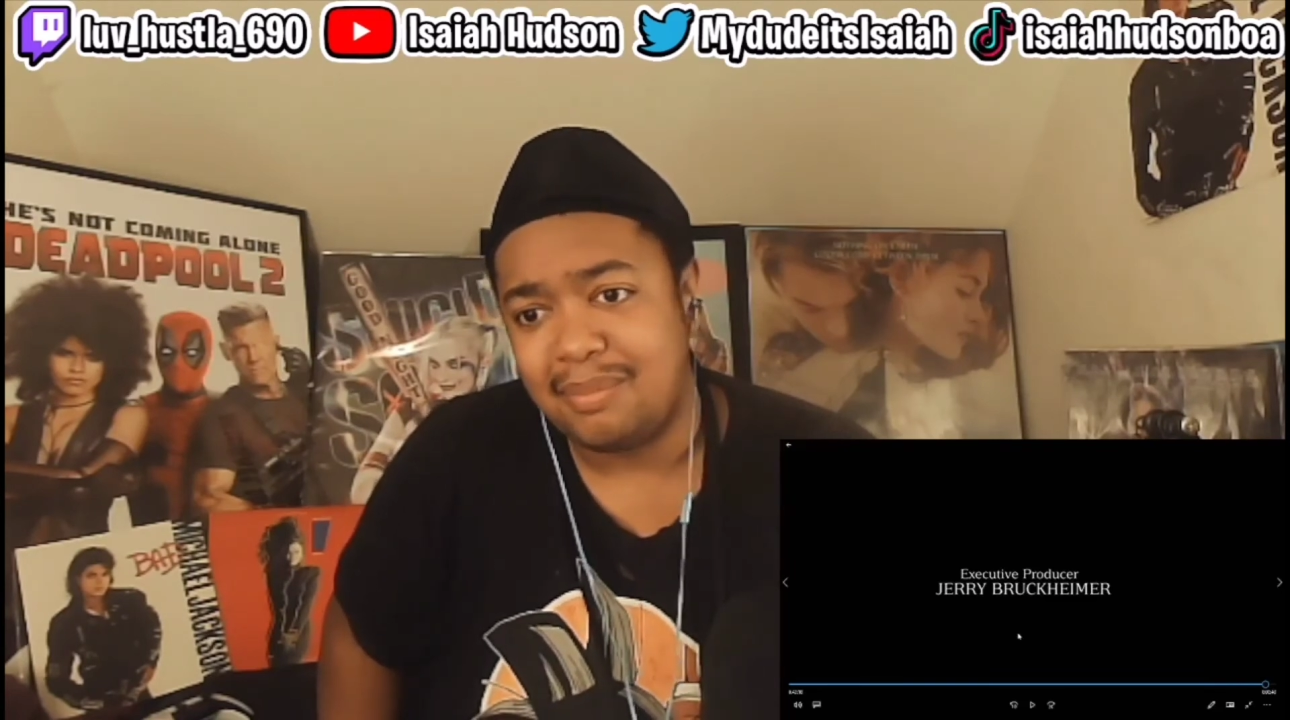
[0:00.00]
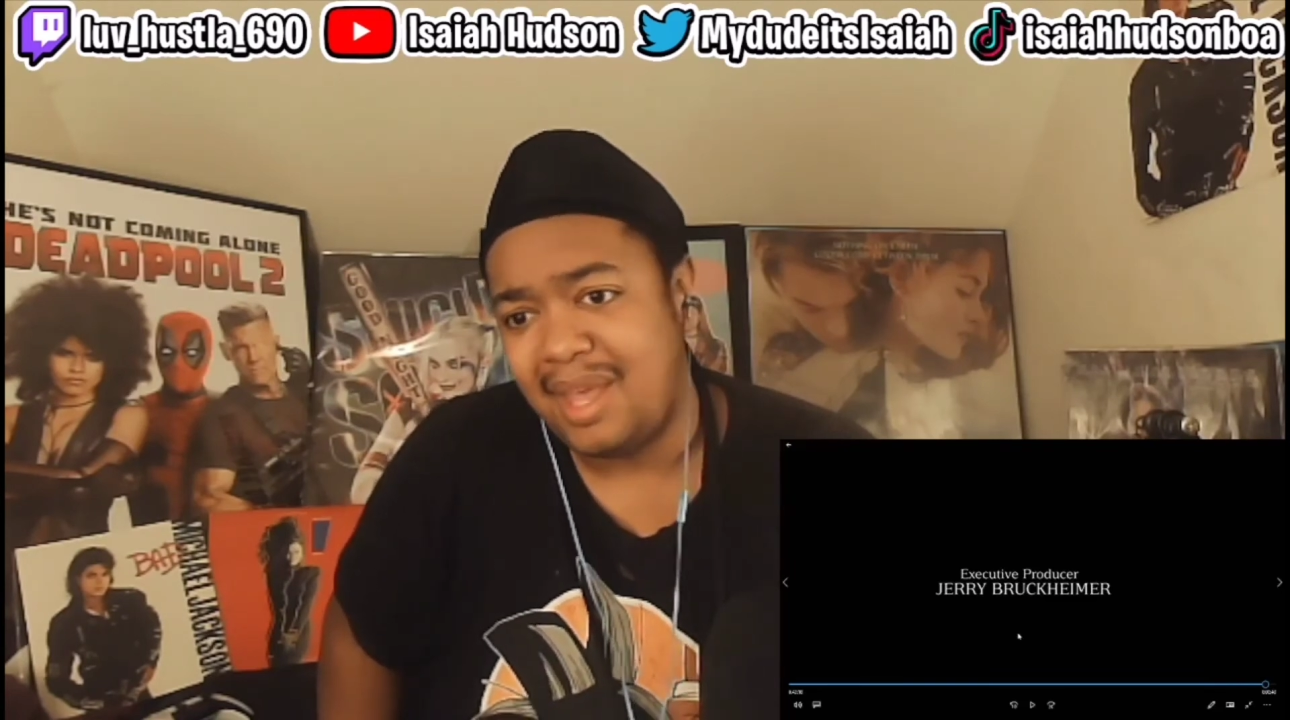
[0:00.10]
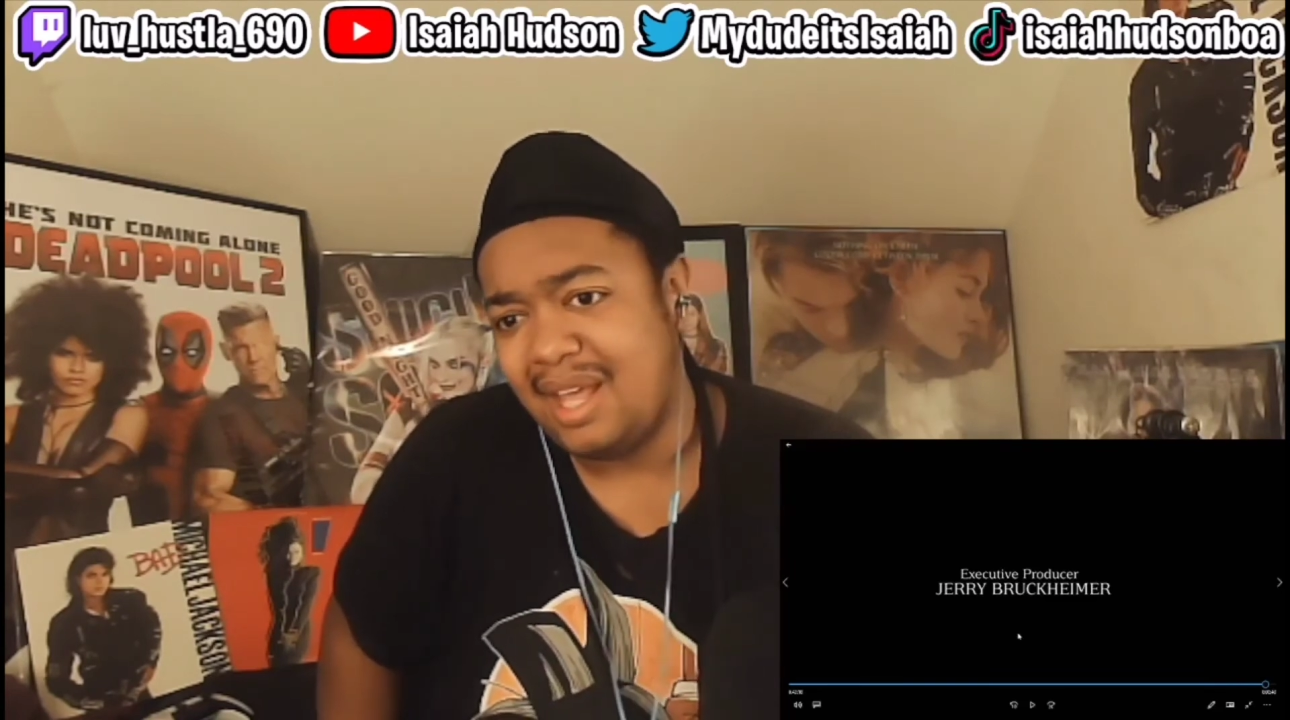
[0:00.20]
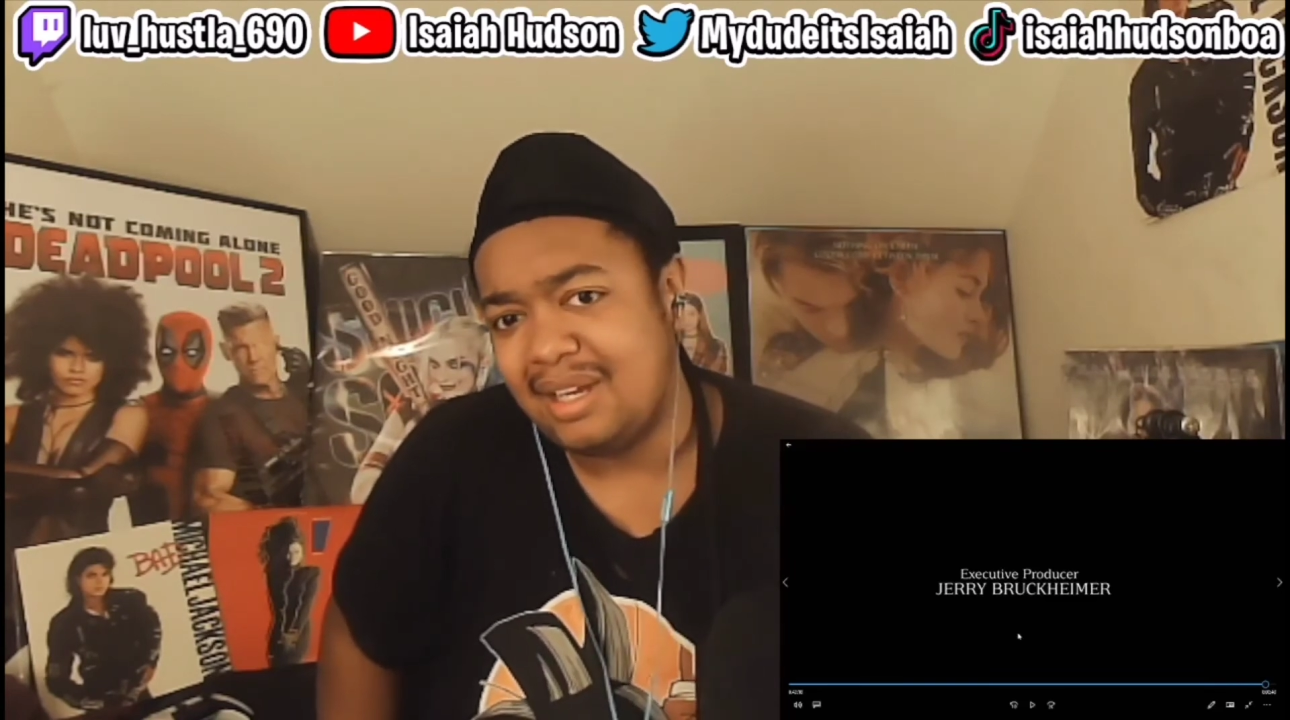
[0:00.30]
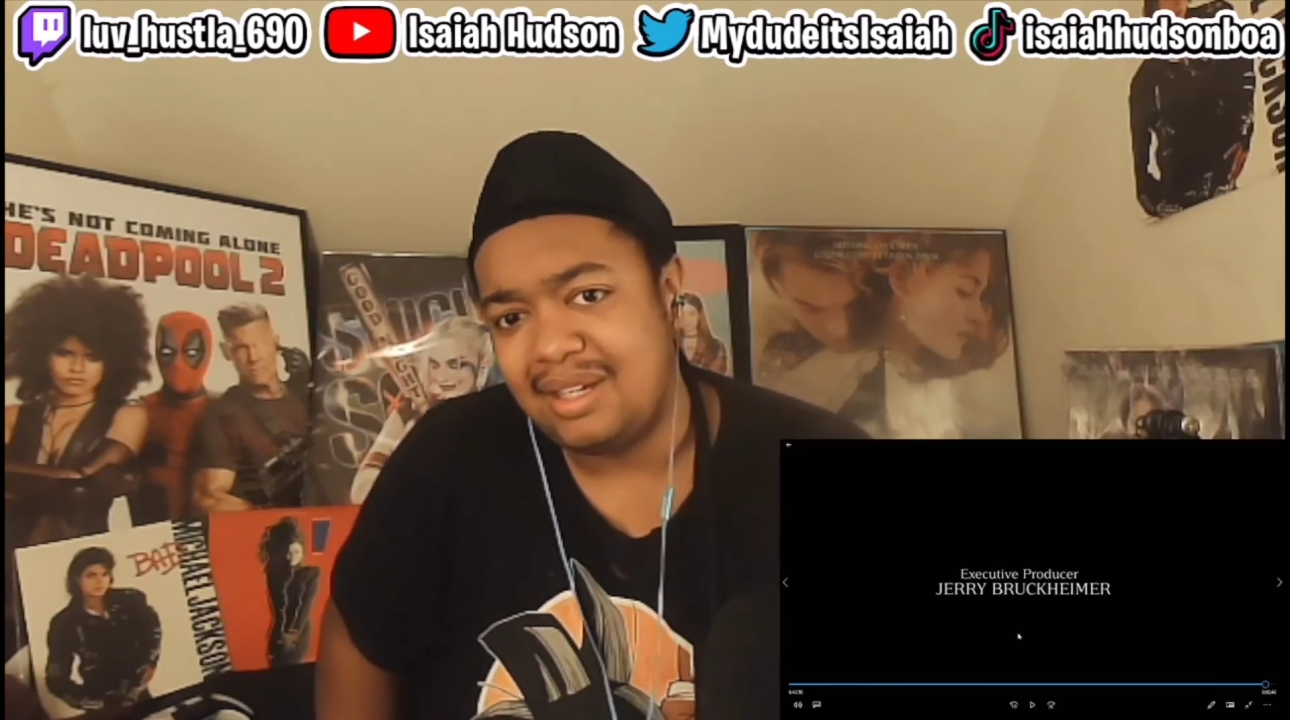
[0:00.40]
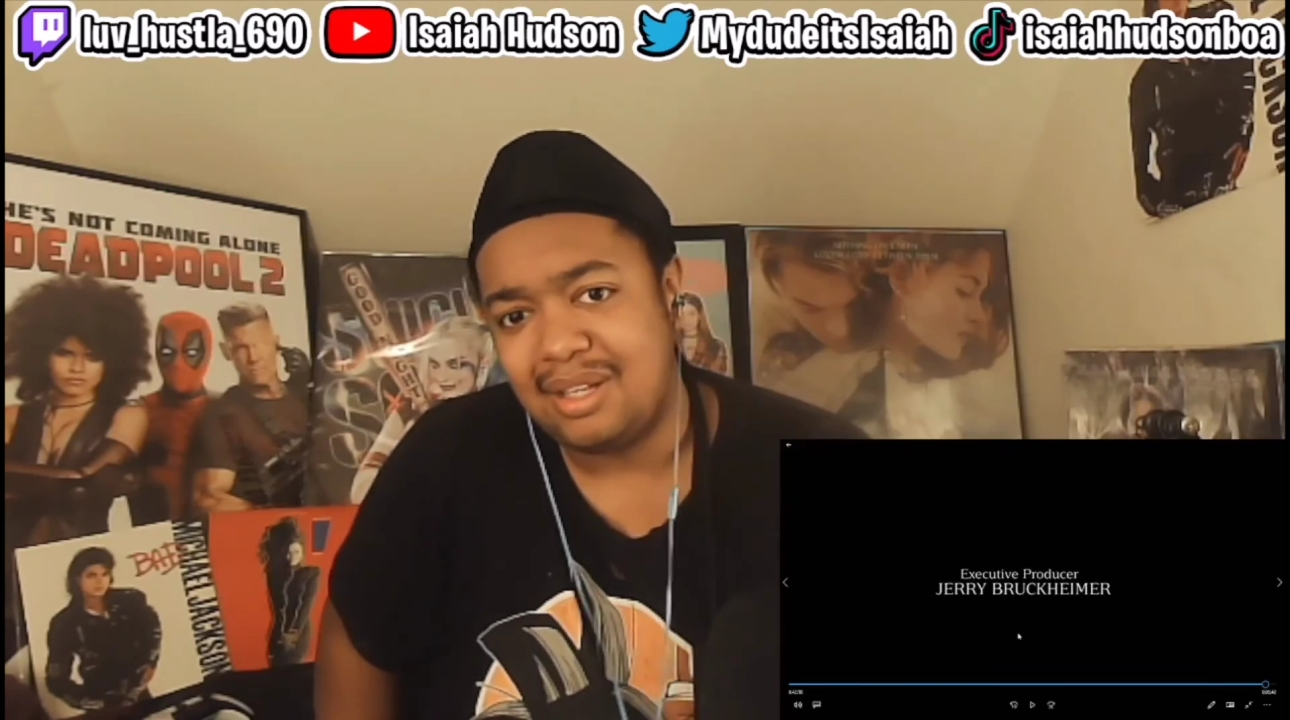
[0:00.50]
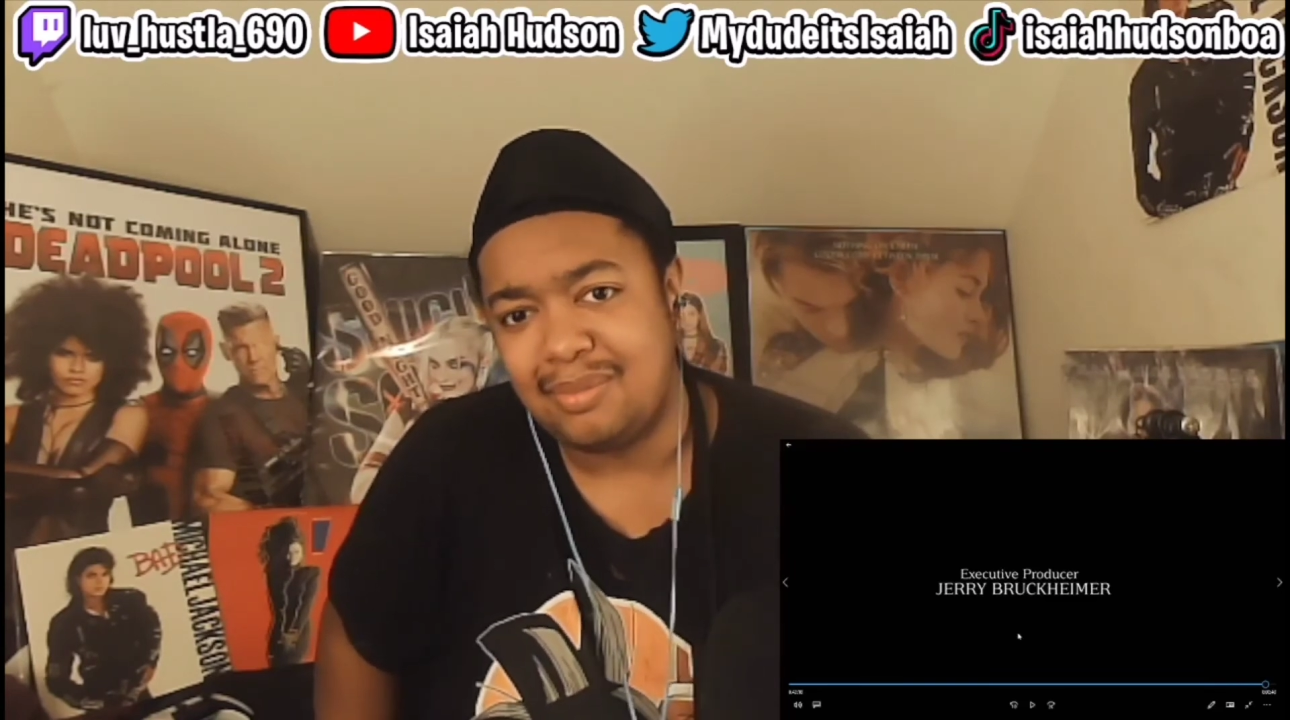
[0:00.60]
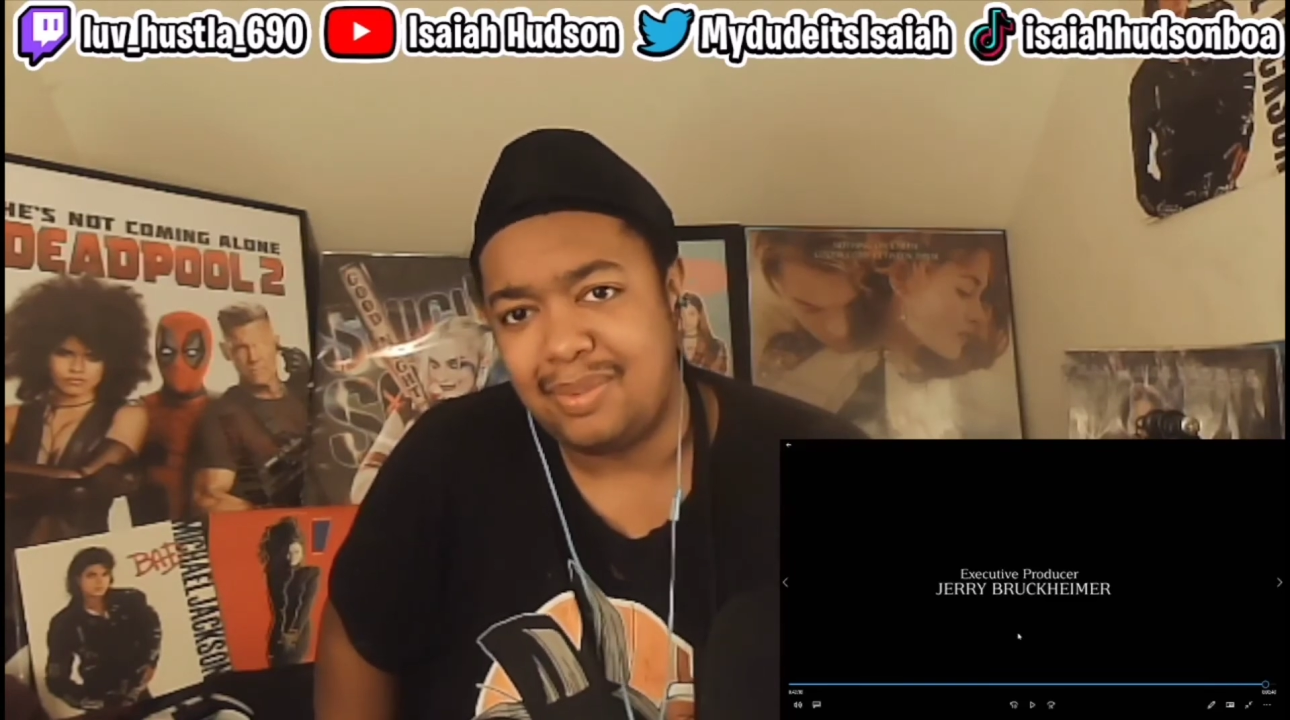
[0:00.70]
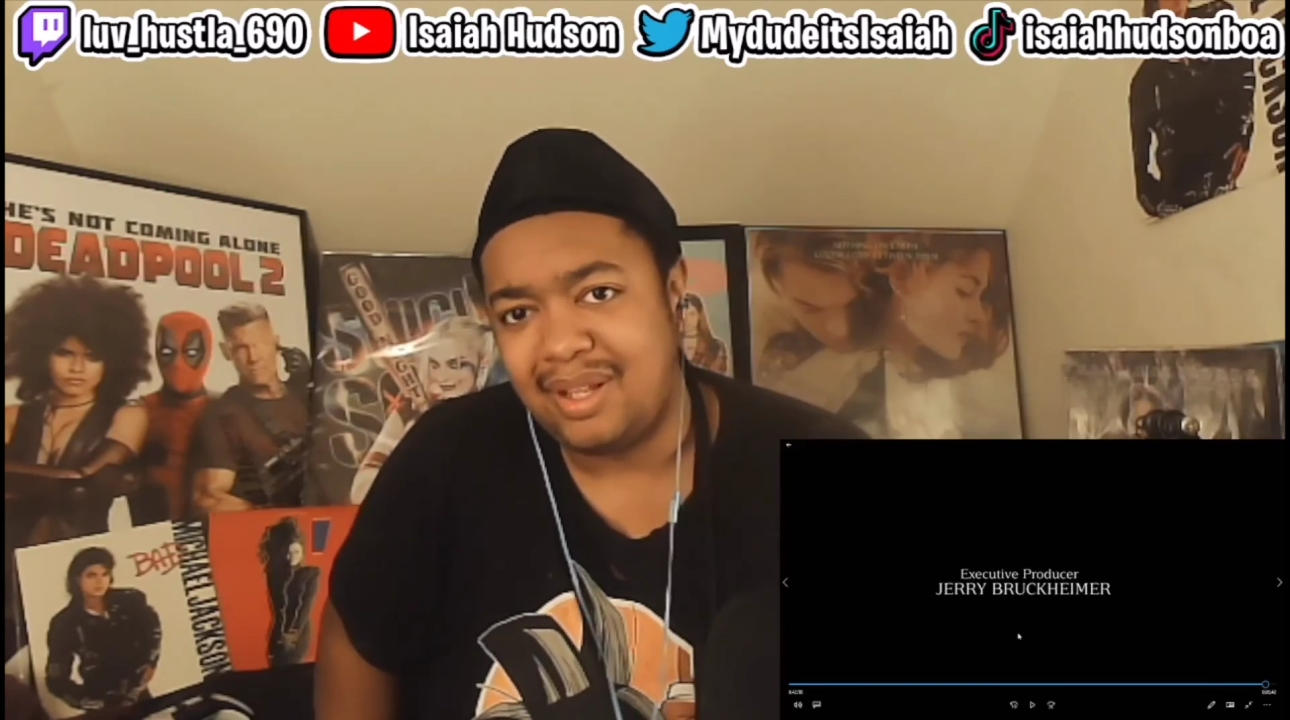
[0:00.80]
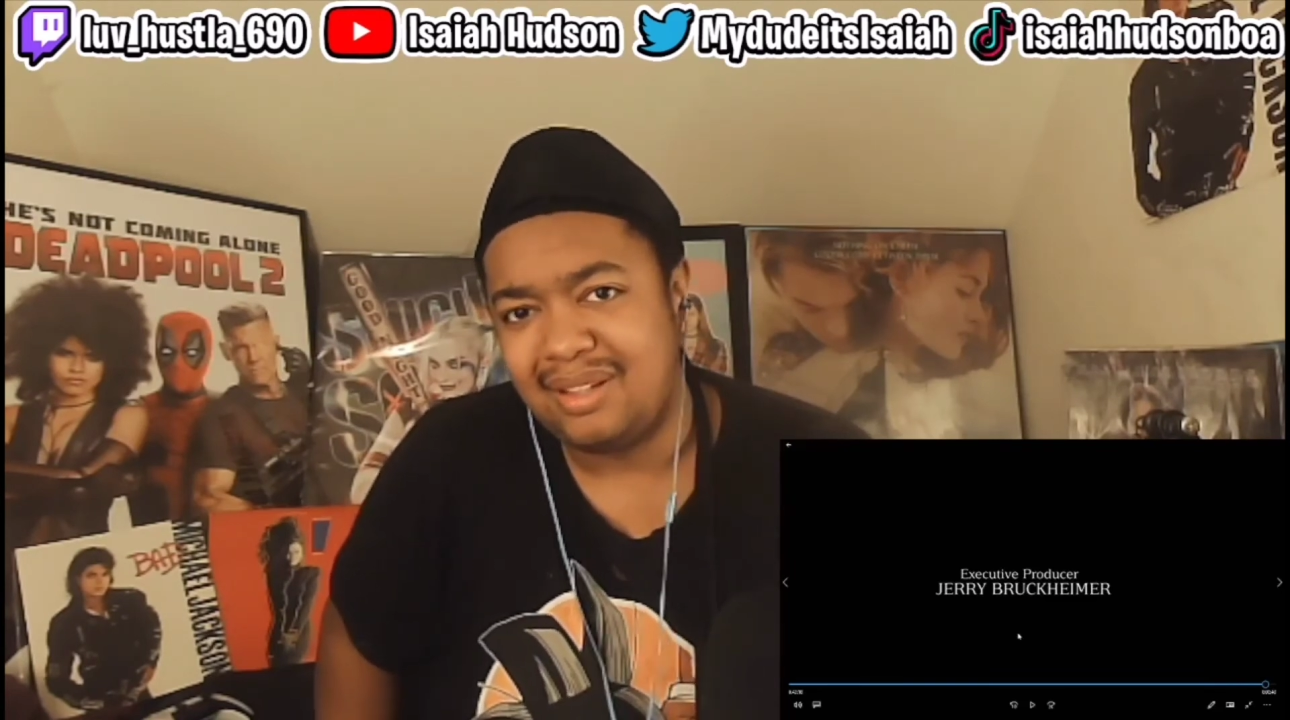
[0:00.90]
Amenadiel,
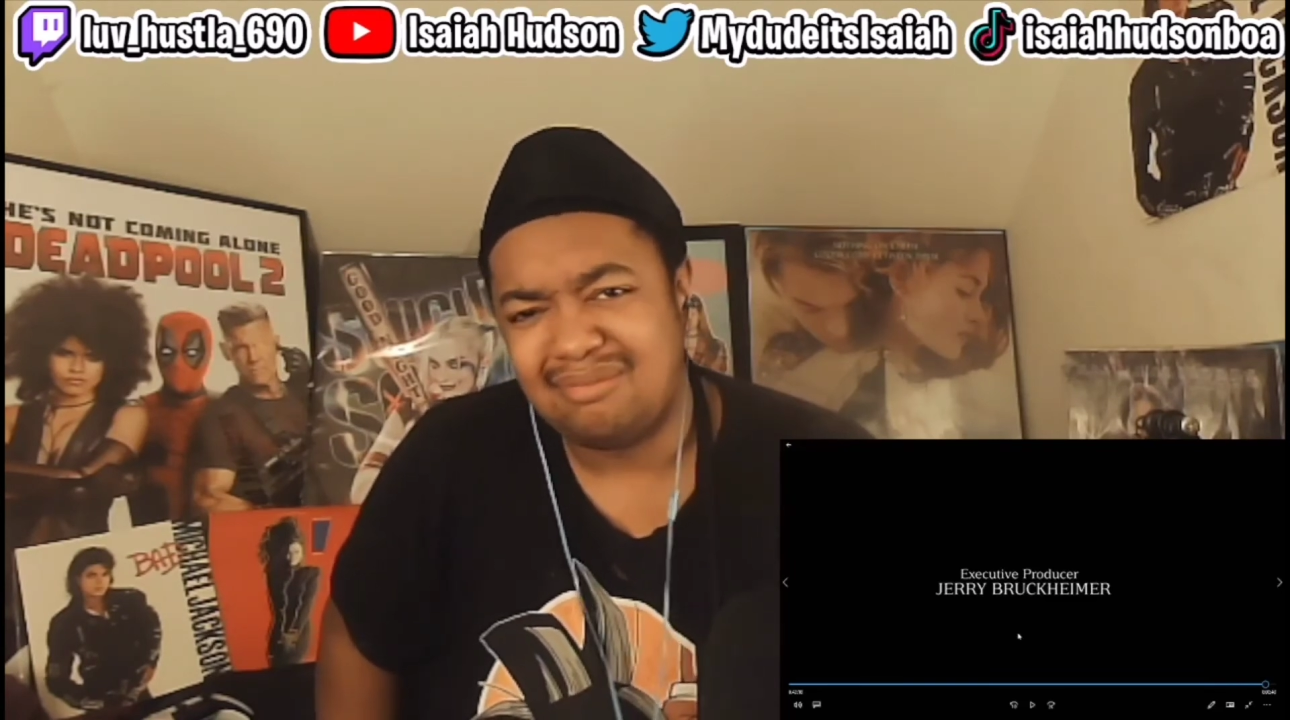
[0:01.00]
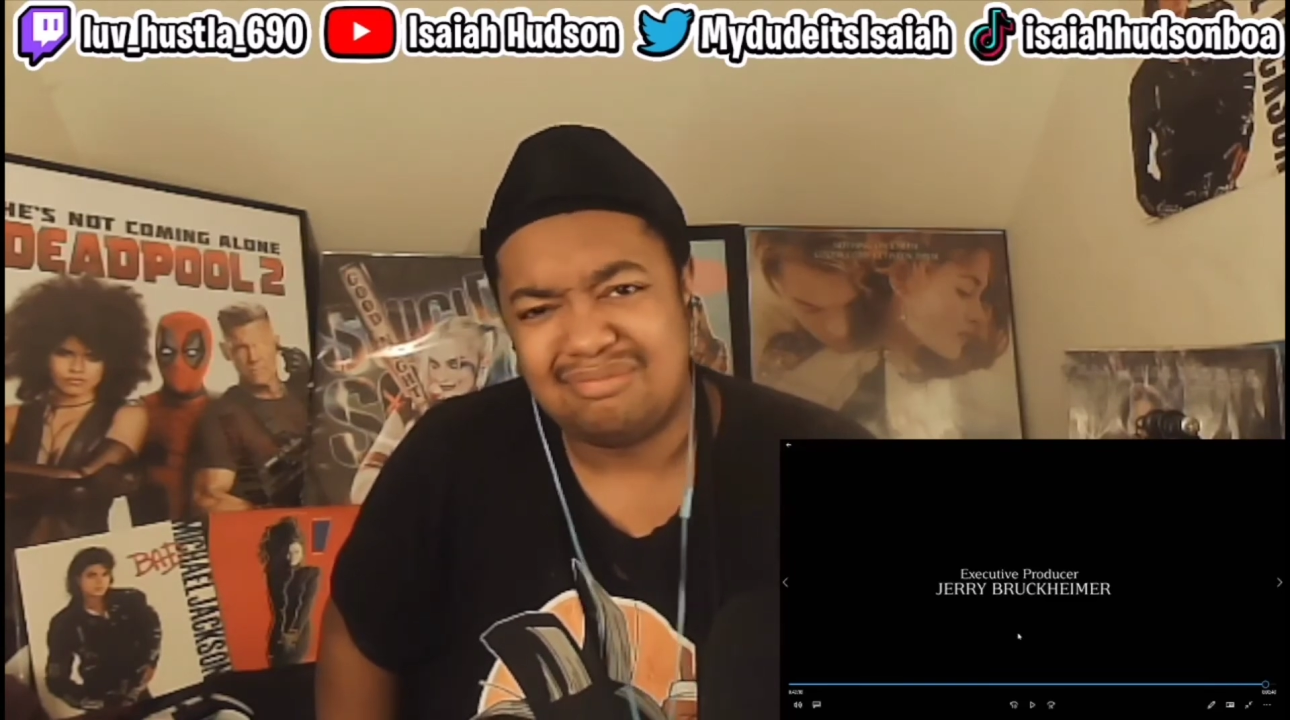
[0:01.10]
but